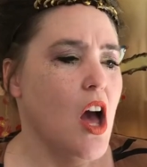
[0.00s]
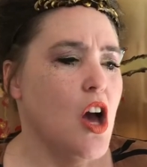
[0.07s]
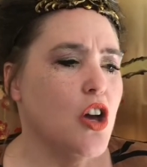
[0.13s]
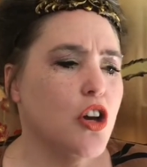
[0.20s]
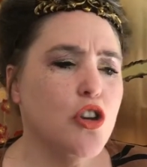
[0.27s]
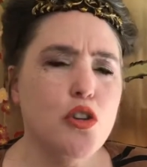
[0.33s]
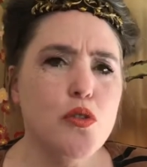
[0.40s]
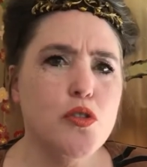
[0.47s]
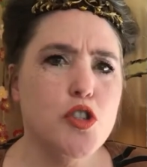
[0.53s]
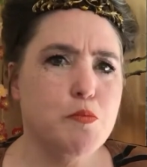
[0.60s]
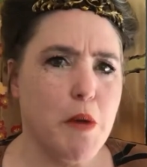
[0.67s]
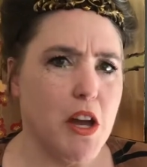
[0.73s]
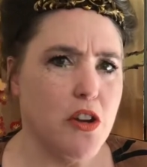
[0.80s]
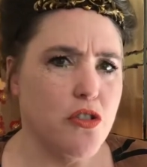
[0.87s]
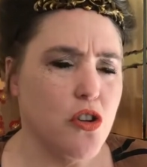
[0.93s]
"Can you
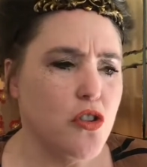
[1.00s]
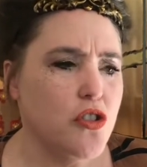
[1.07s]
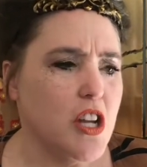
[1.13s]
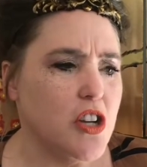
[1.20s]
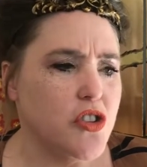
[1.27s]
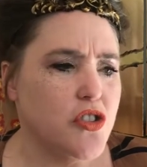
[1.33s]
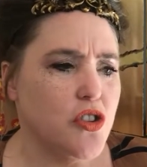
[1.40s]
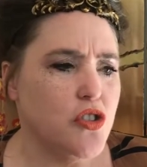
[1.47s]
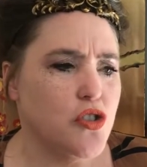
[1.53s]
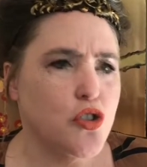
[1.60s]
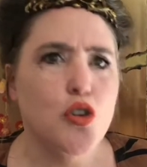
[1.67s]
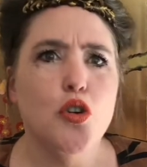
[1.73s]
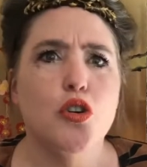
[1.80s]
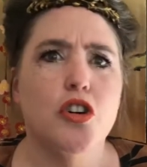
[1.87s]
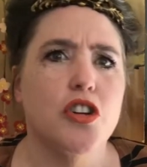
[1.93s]
spin and knit and
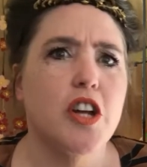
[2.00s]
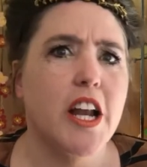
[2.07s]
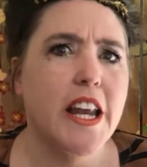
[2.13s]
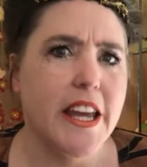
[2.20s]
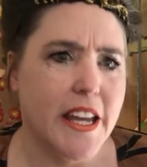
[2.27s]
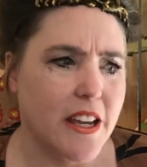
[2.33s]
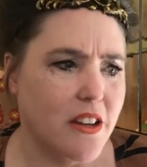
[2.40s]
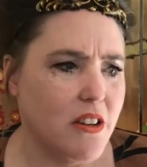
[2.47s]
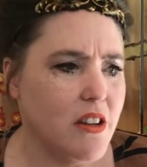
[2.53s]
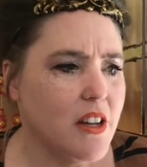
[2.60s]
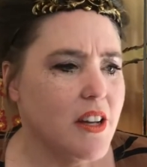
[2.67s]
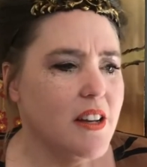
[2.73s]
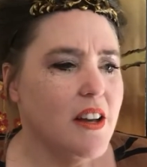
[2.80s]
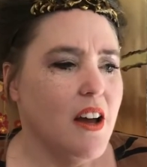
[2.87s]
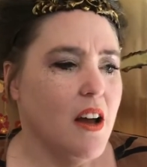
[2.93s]
cook and clean?"
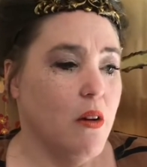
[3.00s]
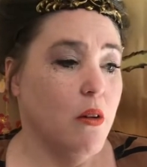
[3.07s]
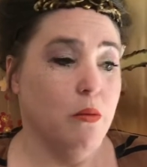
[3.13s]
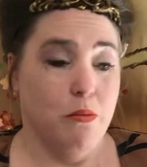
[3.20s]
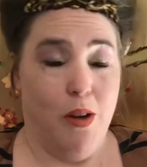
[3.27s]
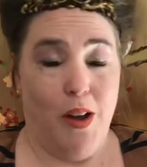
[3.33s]
"Oh,